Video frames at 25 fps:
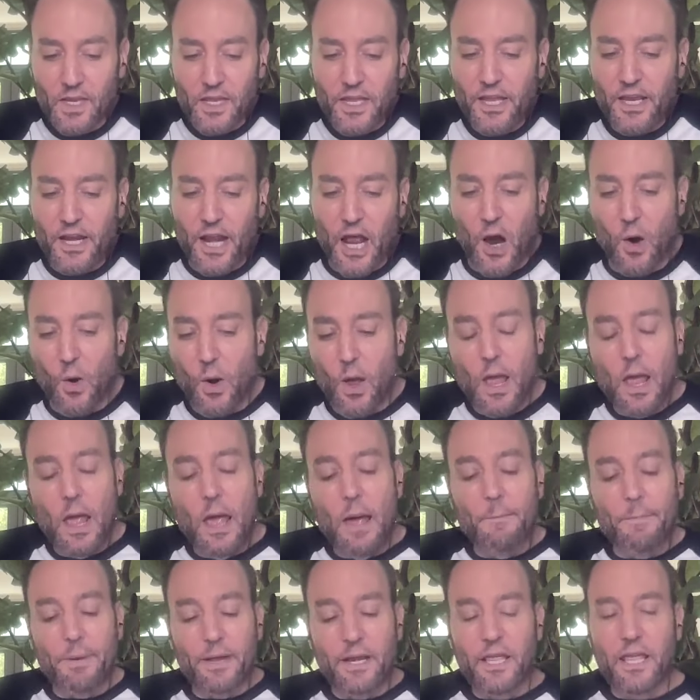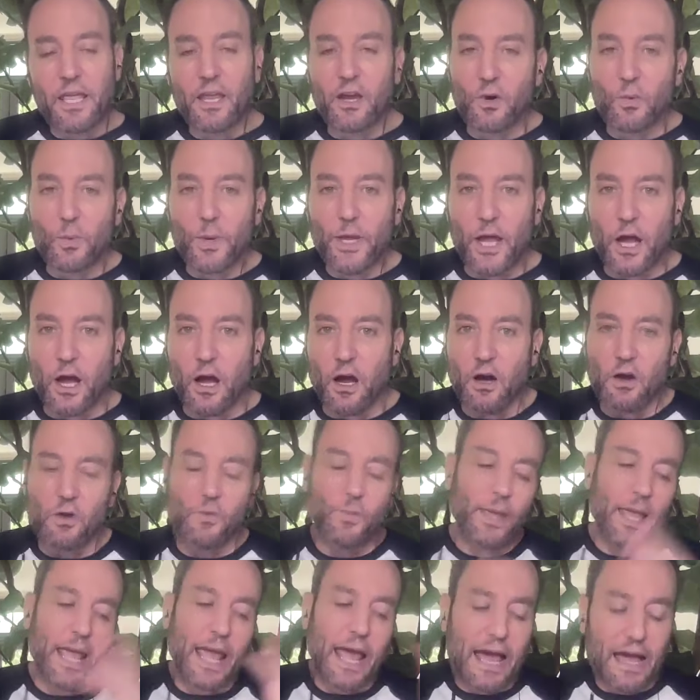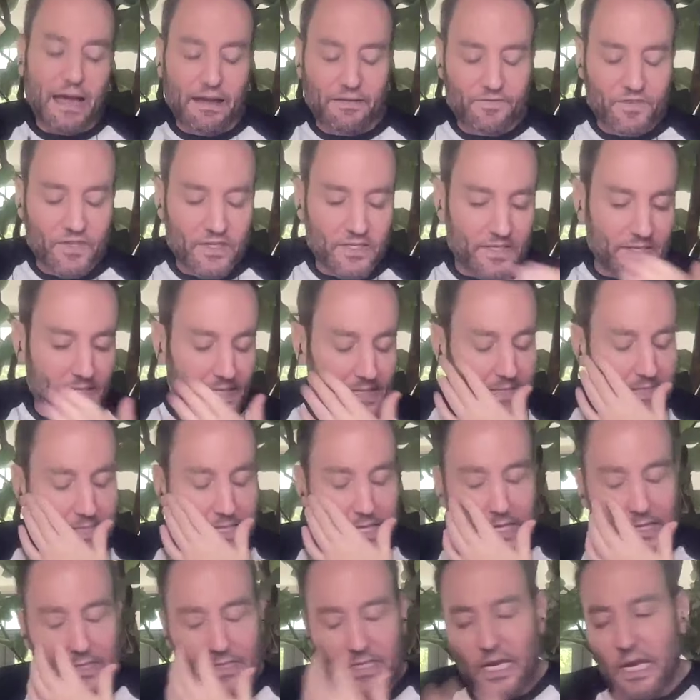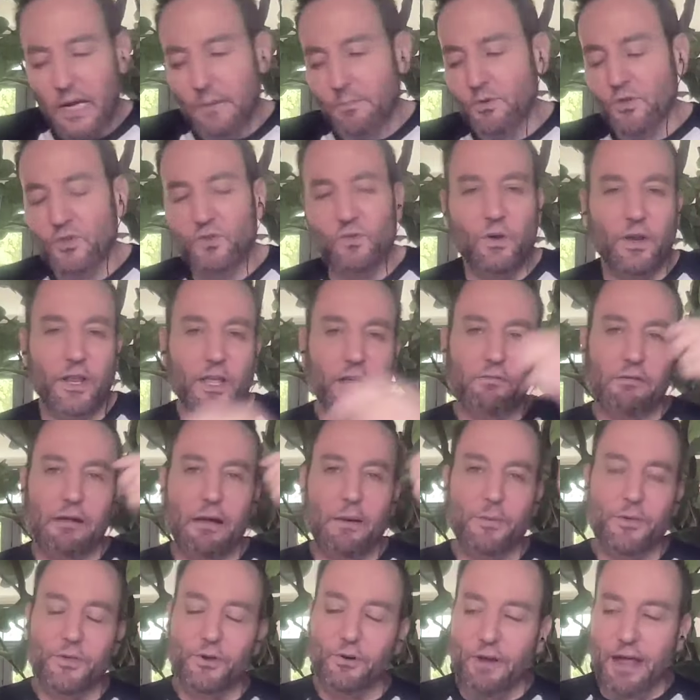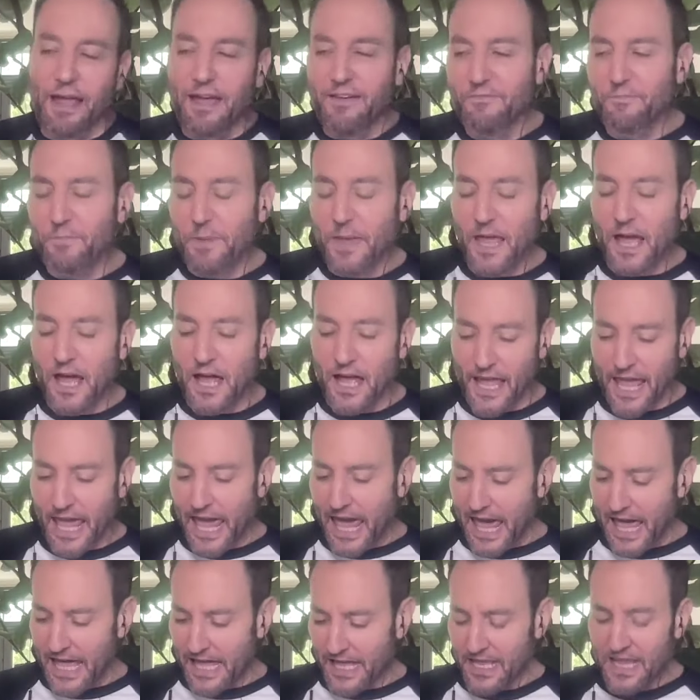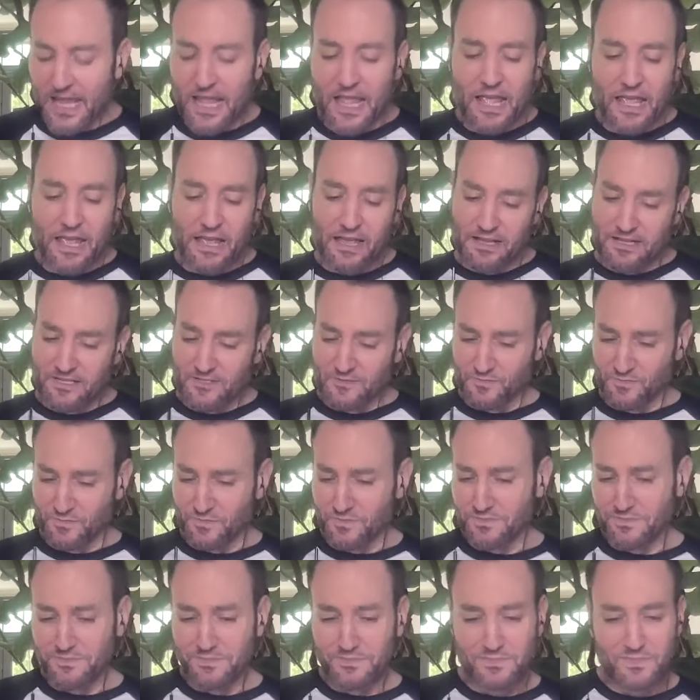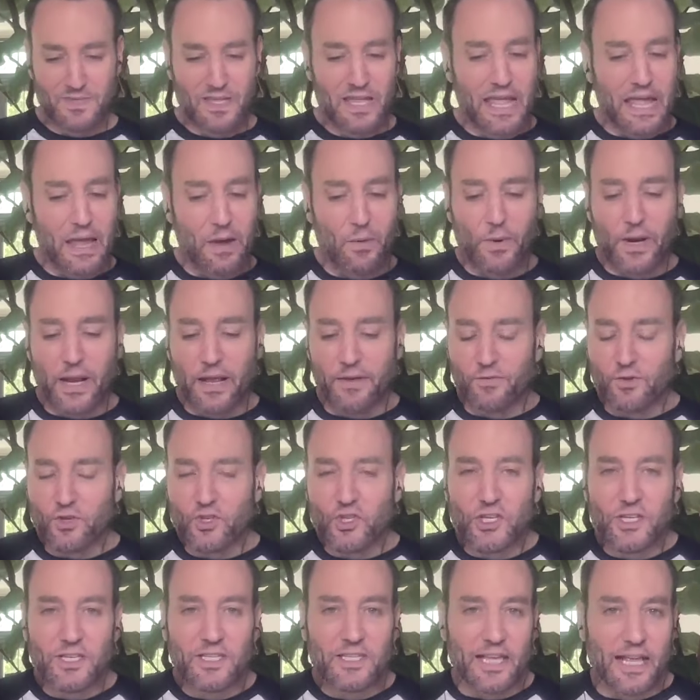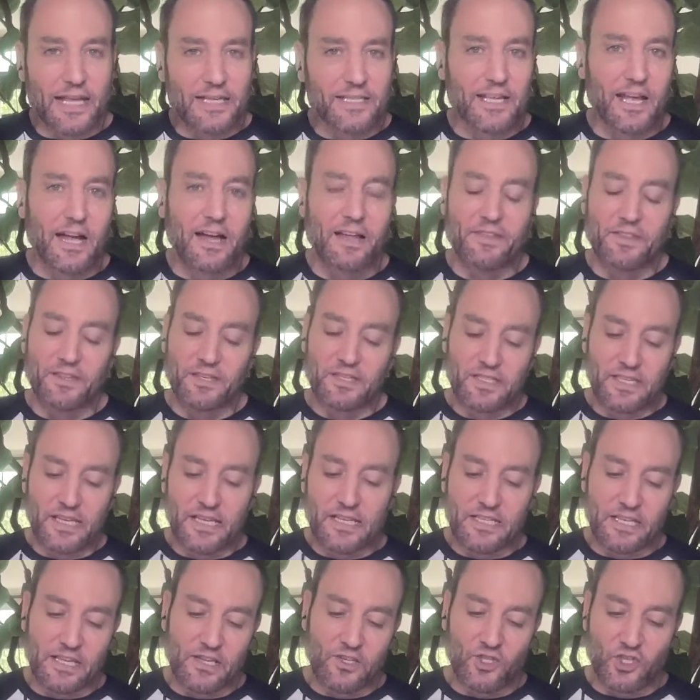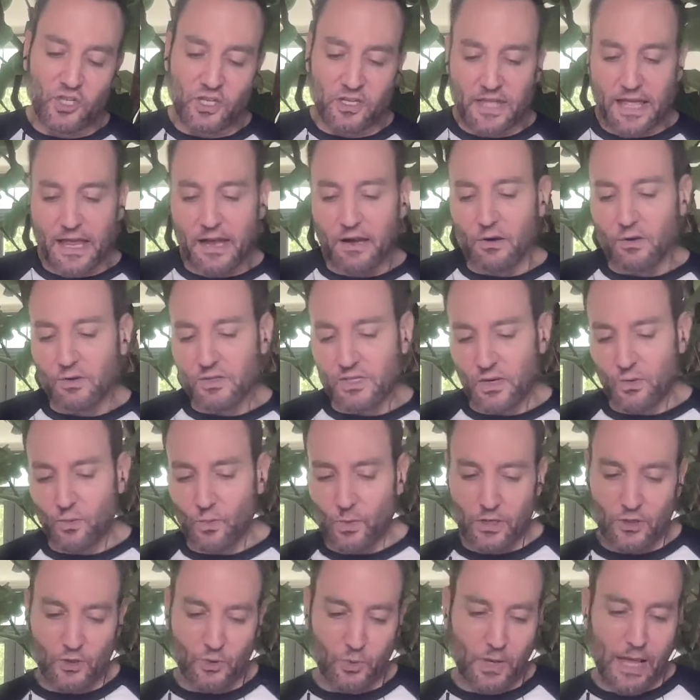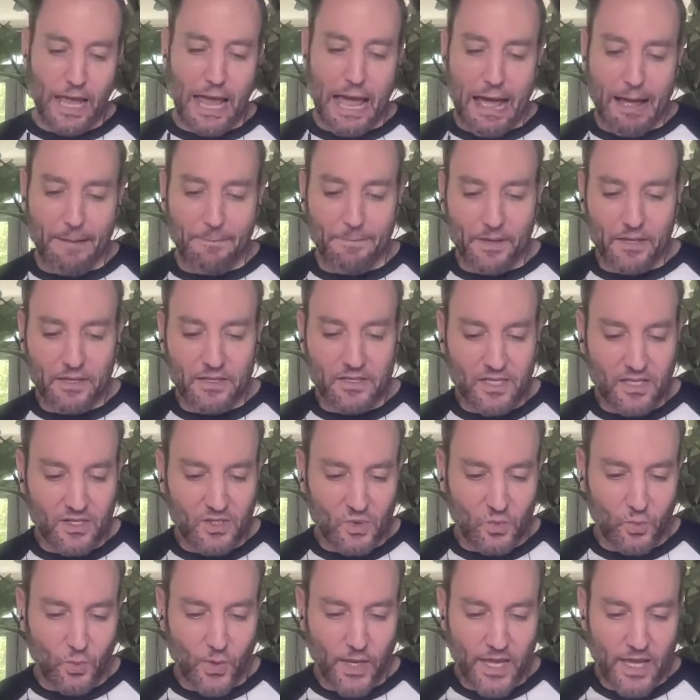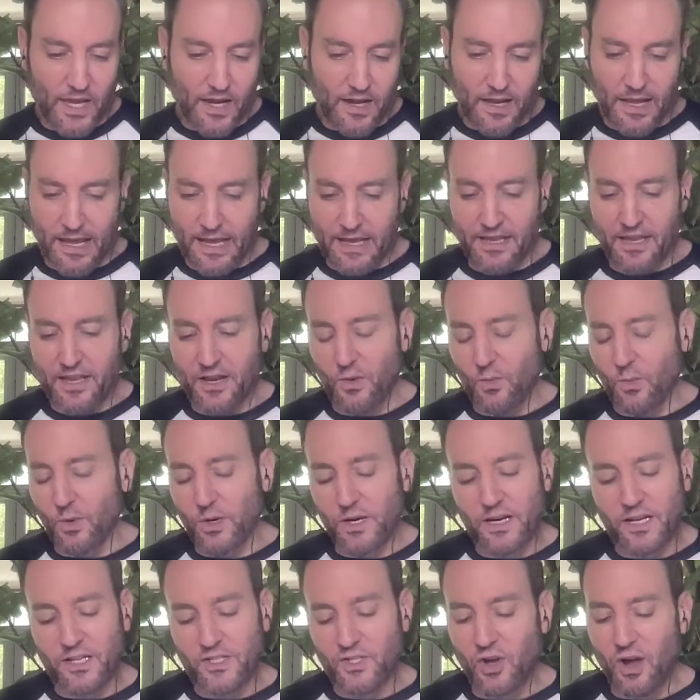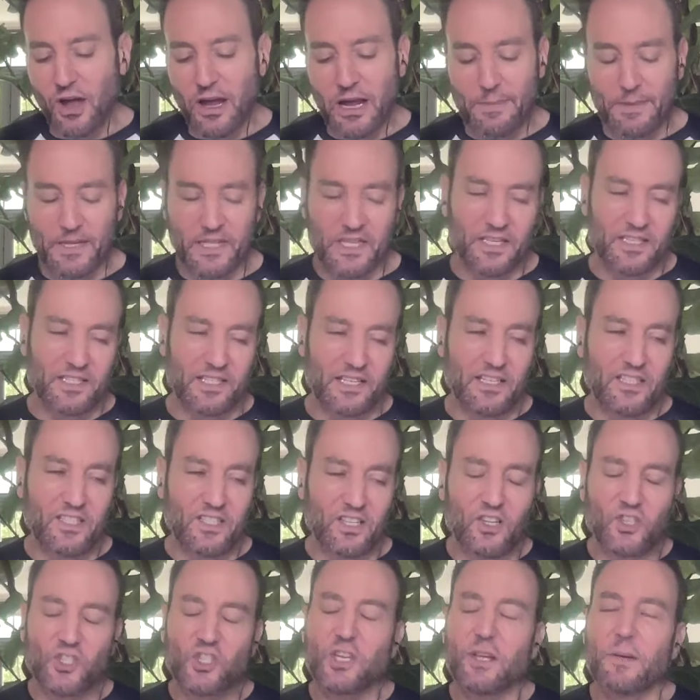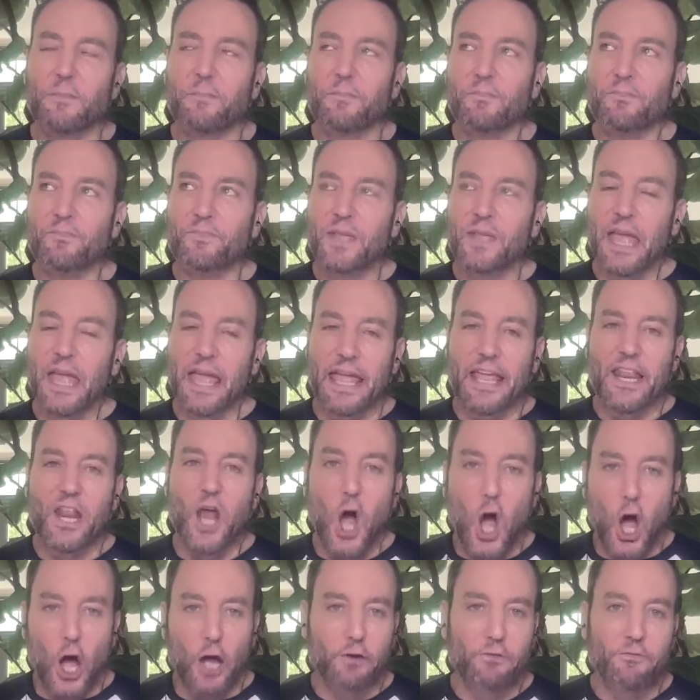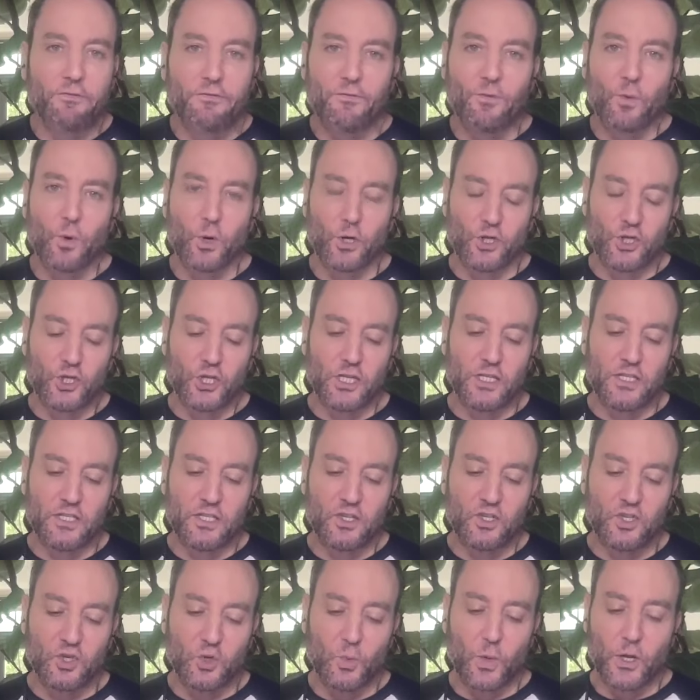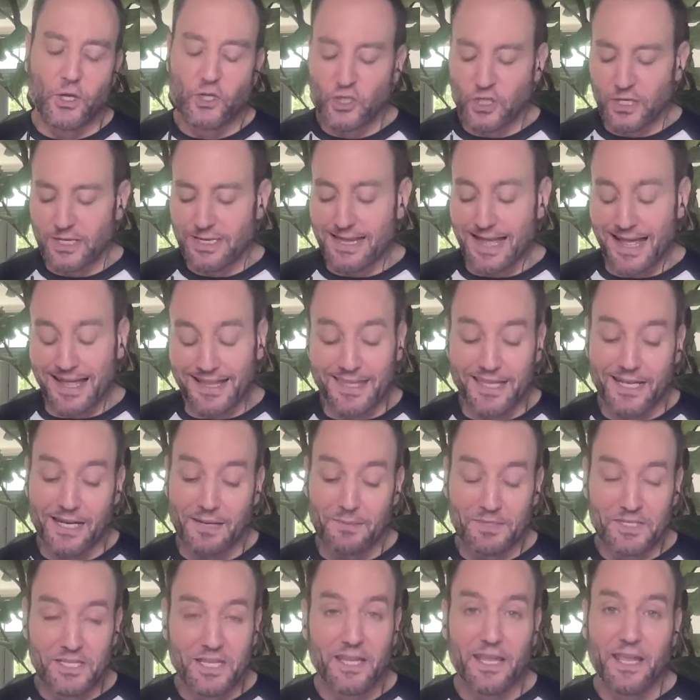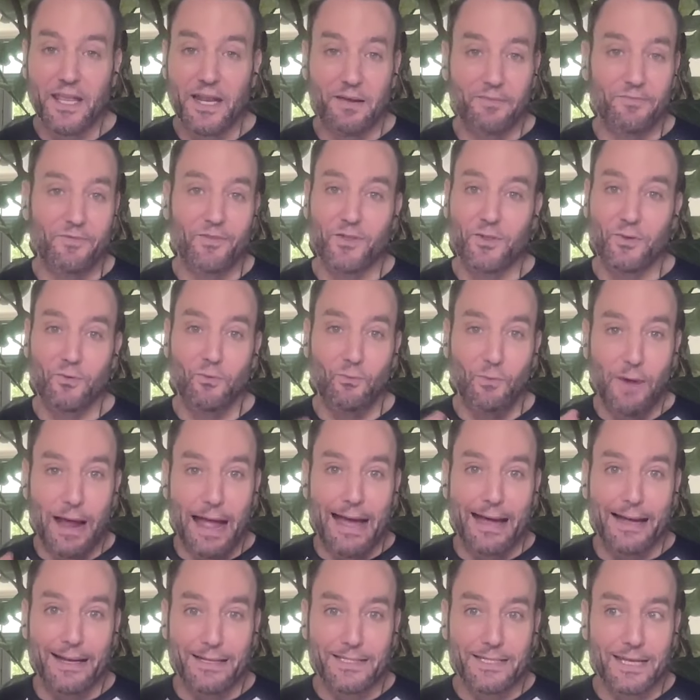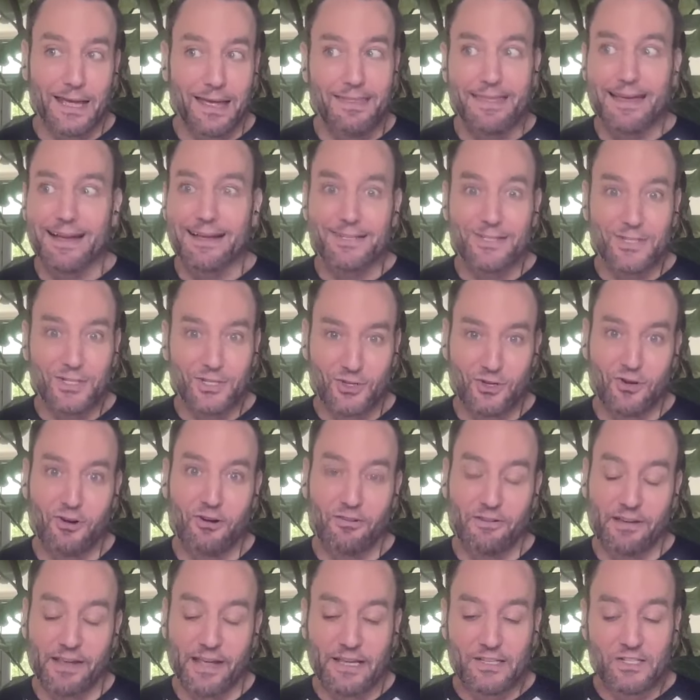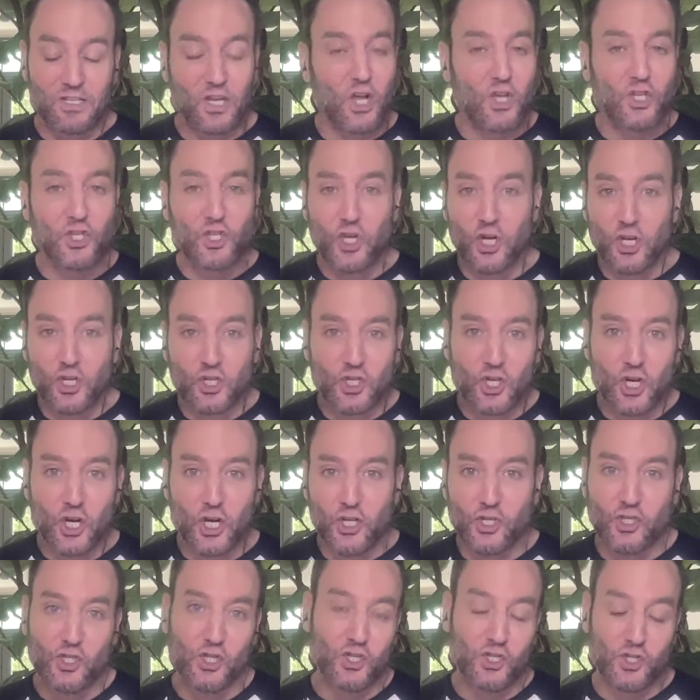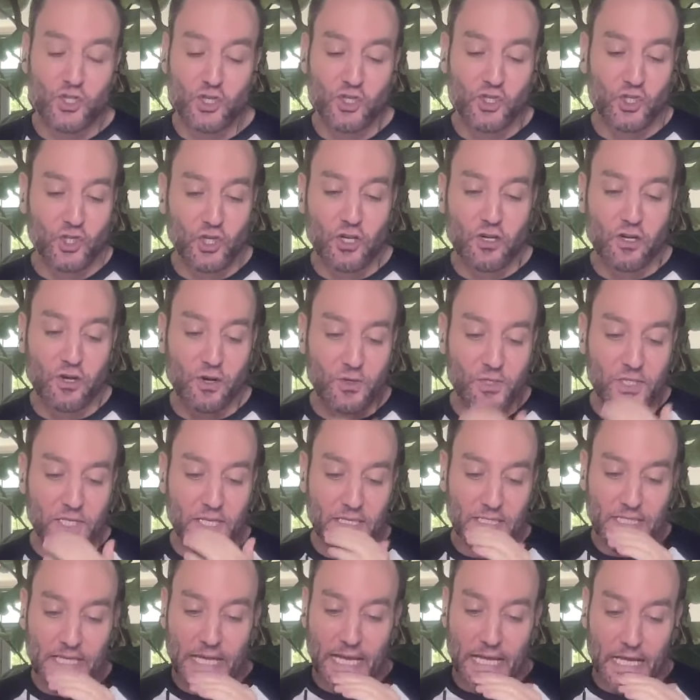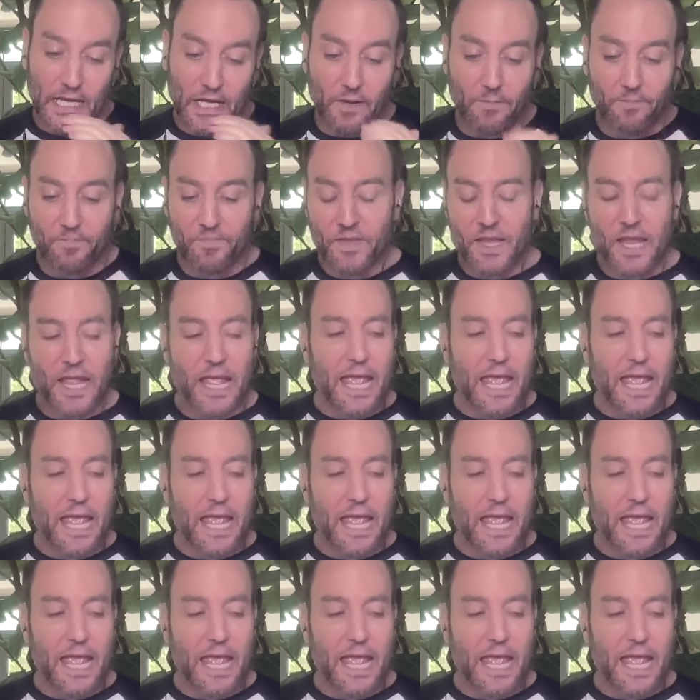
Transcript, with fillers: you know, but here we are and we have the season and Tamra's running around with her FBI hat and whatever she says on the season, she then goes on watch what happens this week. And, you know, we're going to talk about this. It's such a, an unfortunate situation. Not that I'm sticking up for the rat that scurries, a cha cha cha cha cha goes the tail.